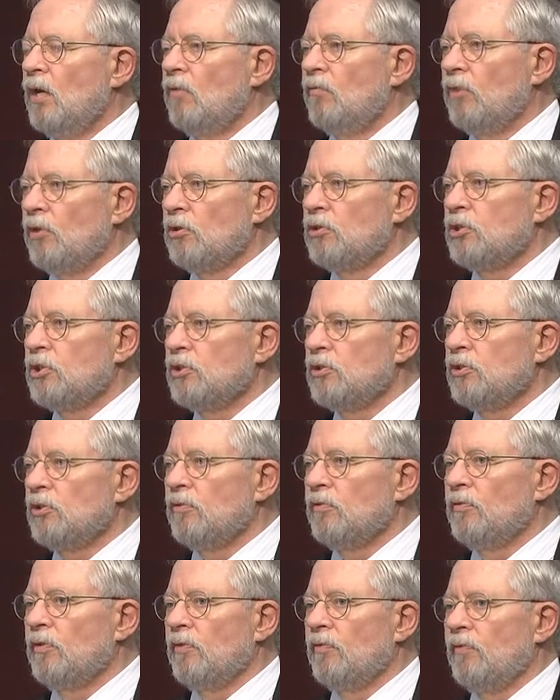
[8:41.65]
versions
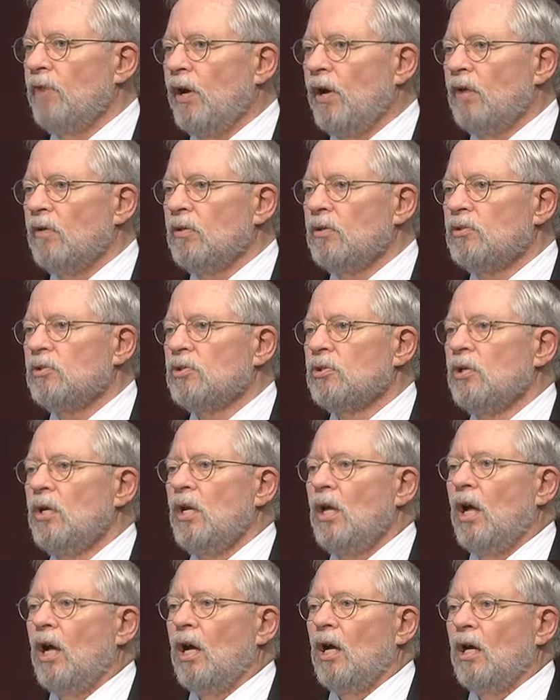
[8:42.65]
of the virus,
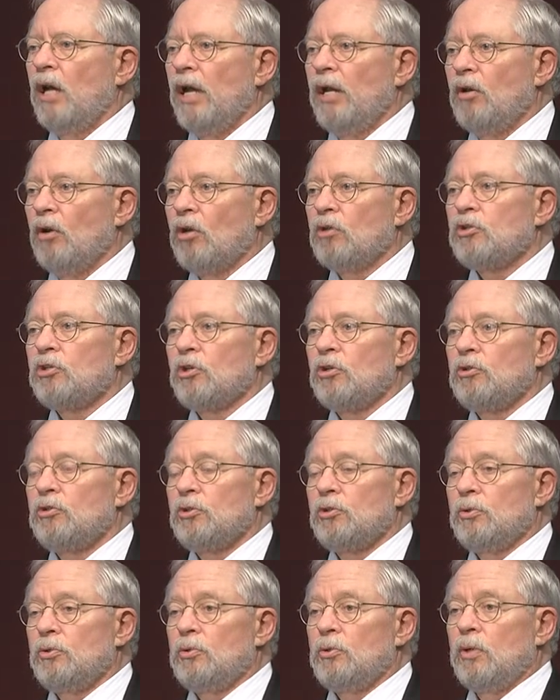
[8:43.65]
and also
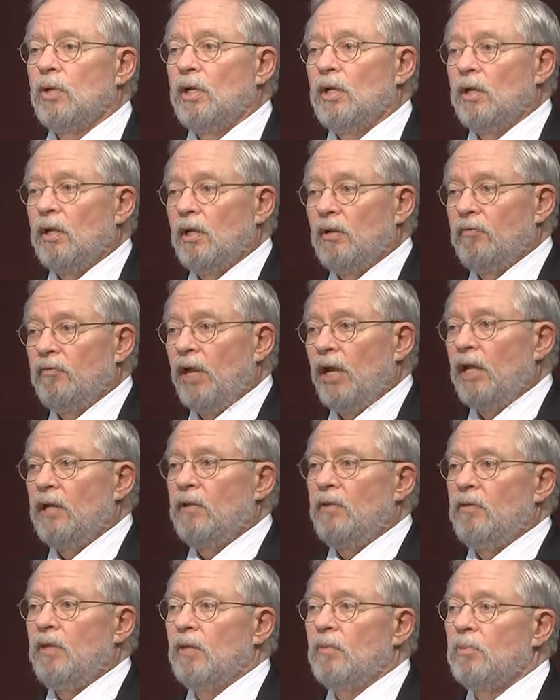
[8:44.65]
to
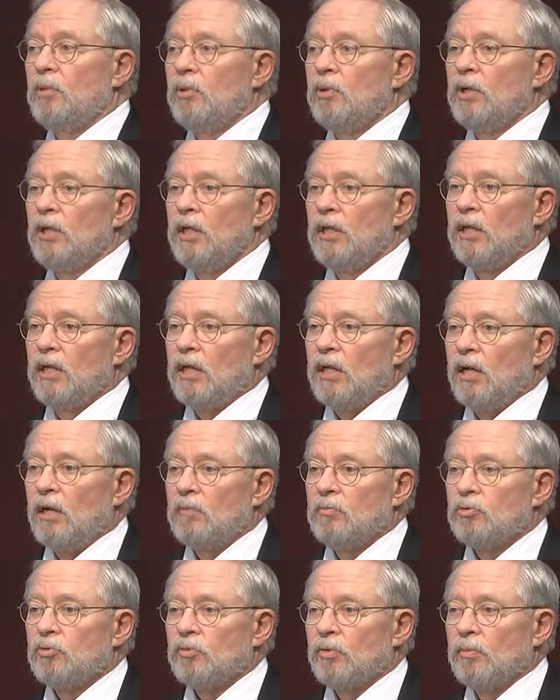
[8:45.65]
evade the immunity that
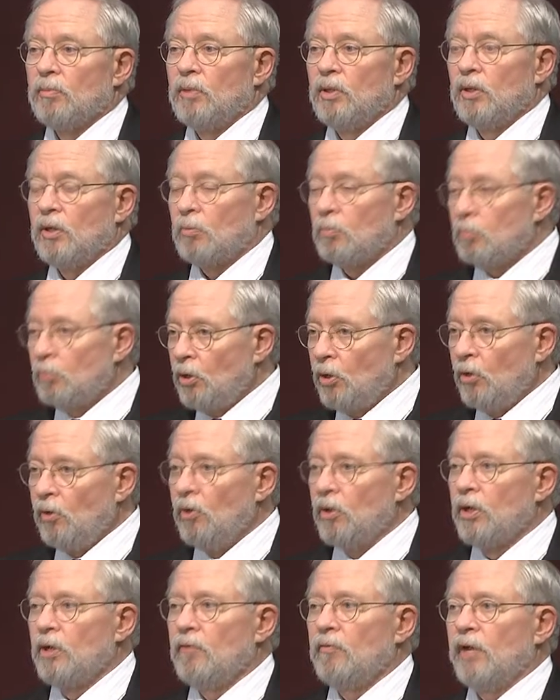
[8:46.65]
comes from the
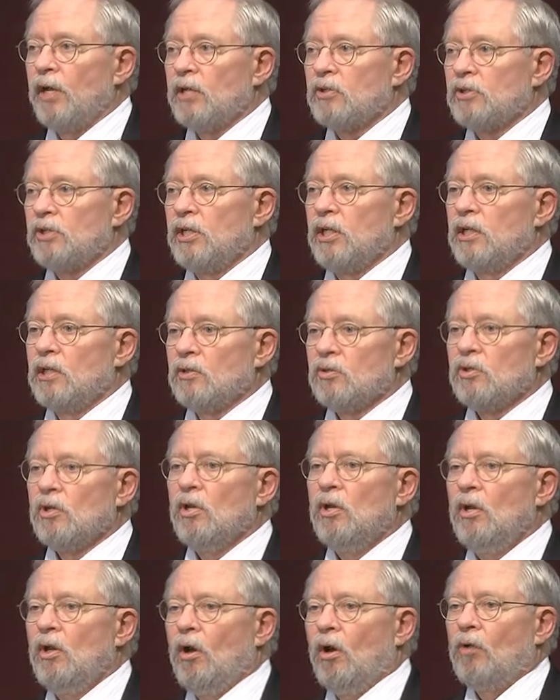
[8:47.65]
current vaccines,
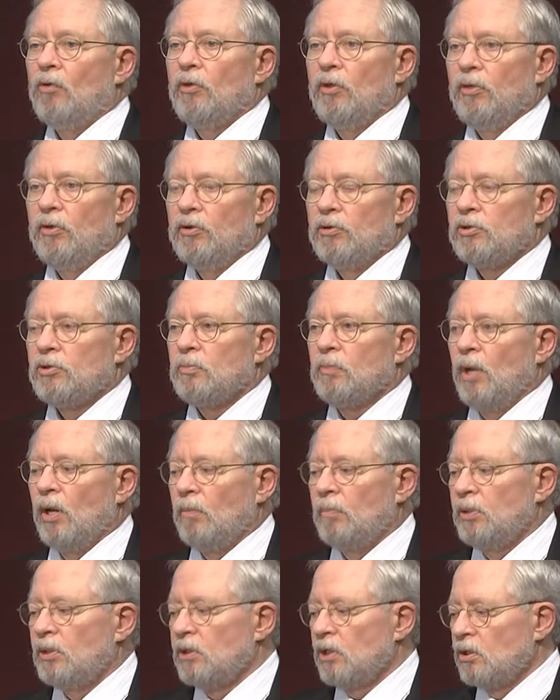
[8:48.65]
although there's
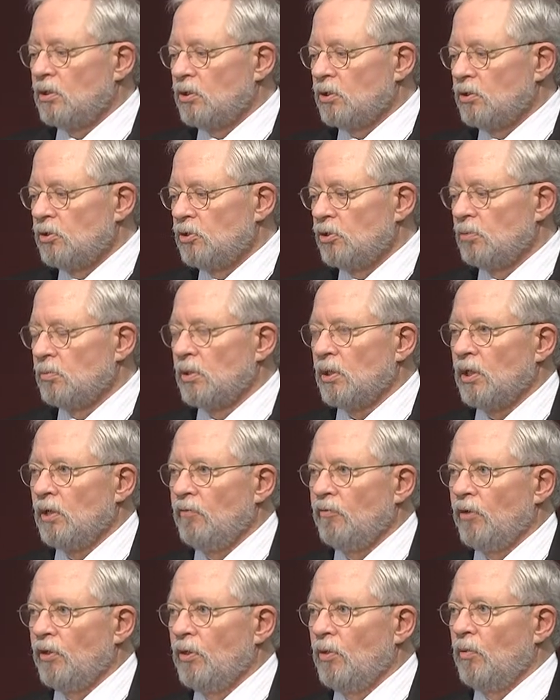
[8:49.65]
potentially some
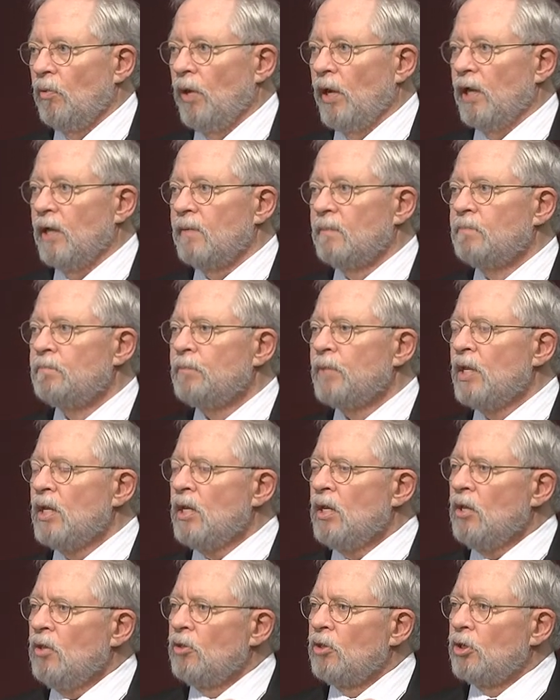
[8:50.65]
relief on the way.
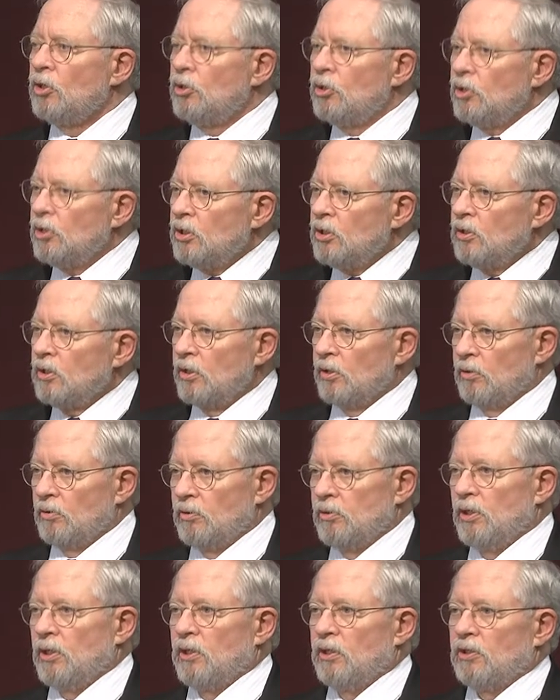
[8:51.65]
The good
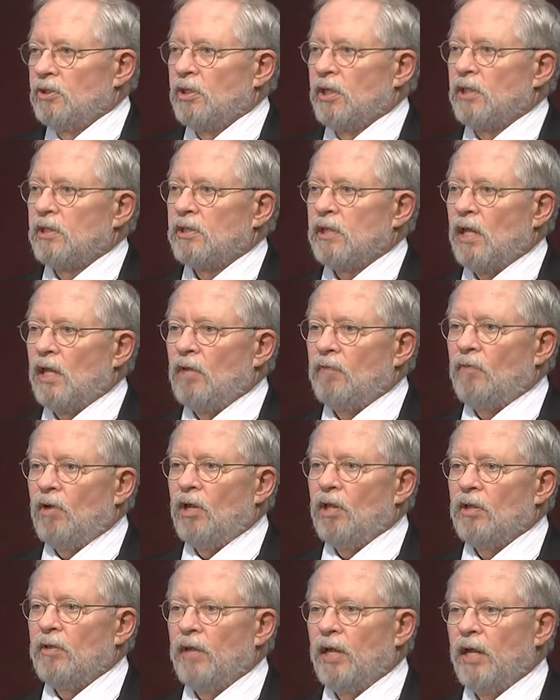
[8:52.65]
news, in a sense, out of
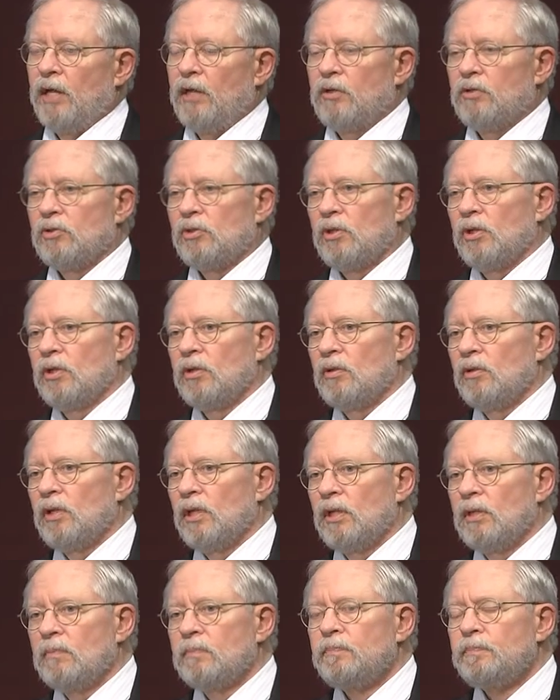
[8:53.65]
all of that is that
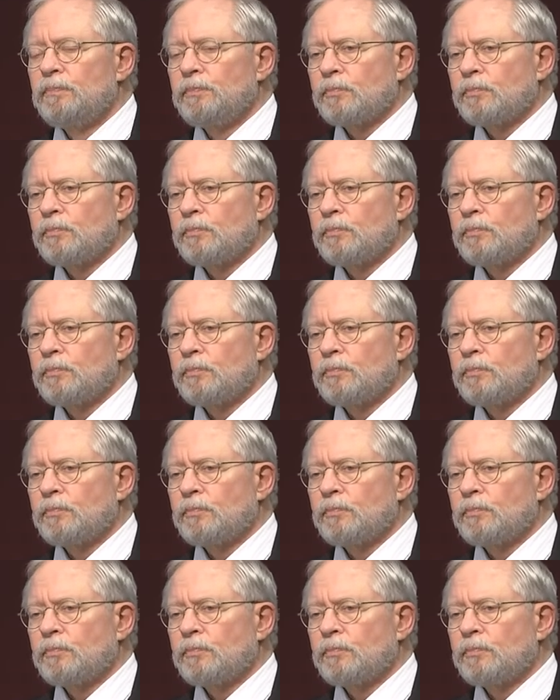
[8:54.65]
the